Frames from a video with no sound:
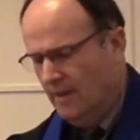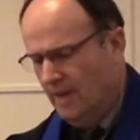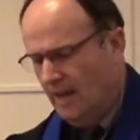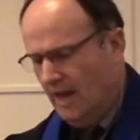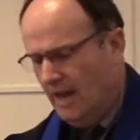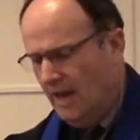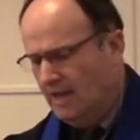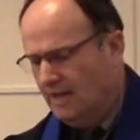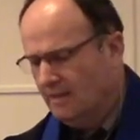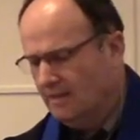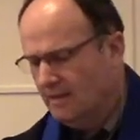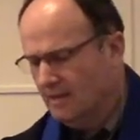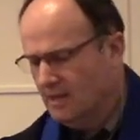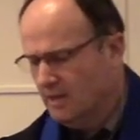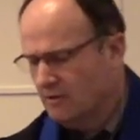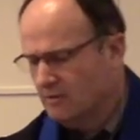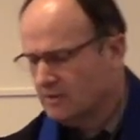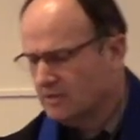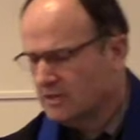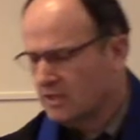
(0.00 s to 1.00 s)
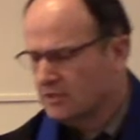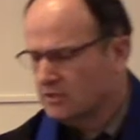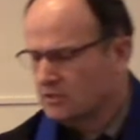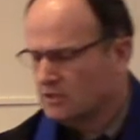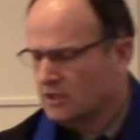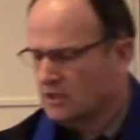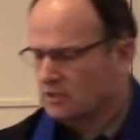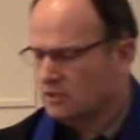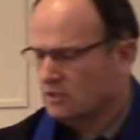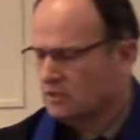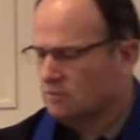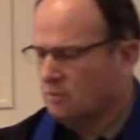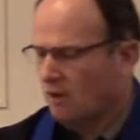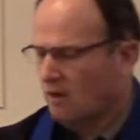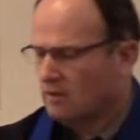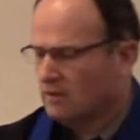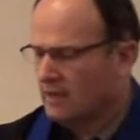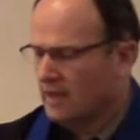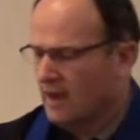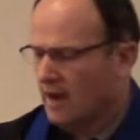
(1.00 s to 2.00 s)
And in the years since Jesus
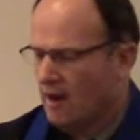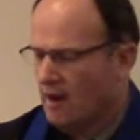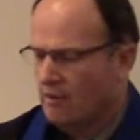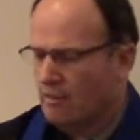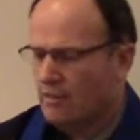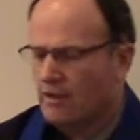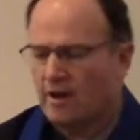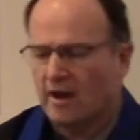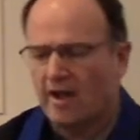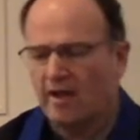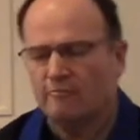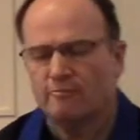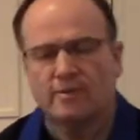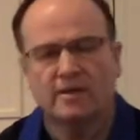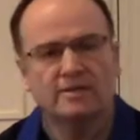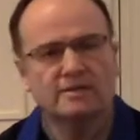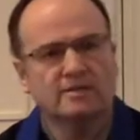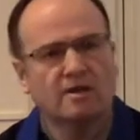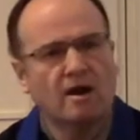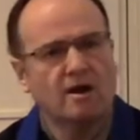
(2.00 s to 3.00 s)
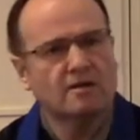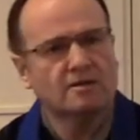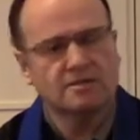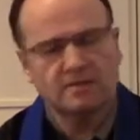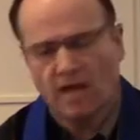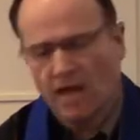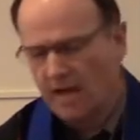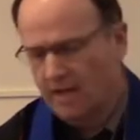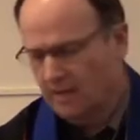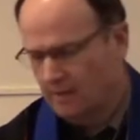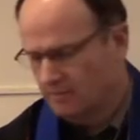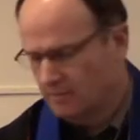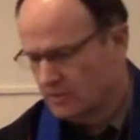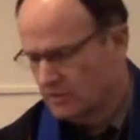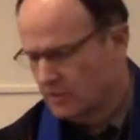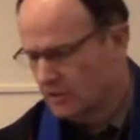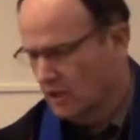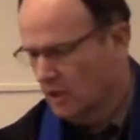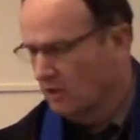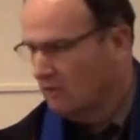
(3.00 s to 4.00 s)
walked the earth, there have been dark
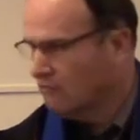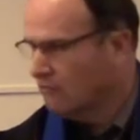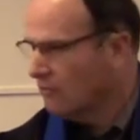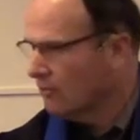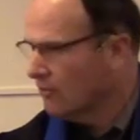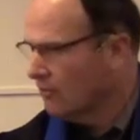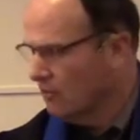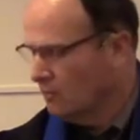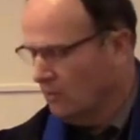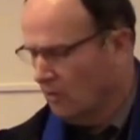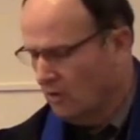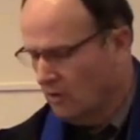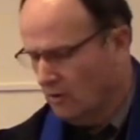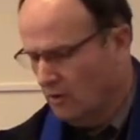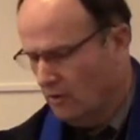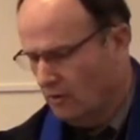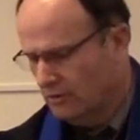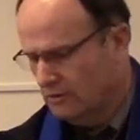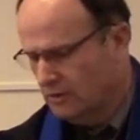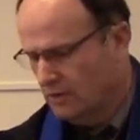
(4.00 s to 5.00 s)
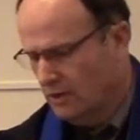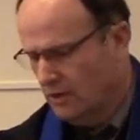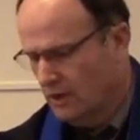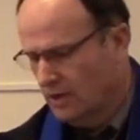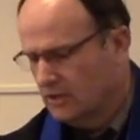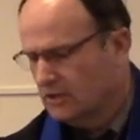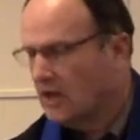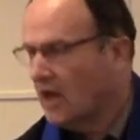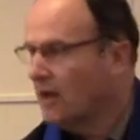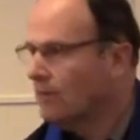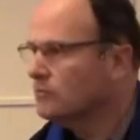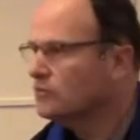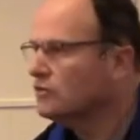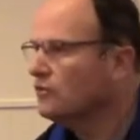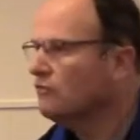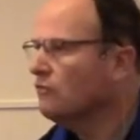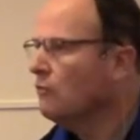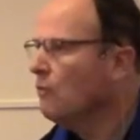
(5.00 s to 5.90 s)
times for the world times of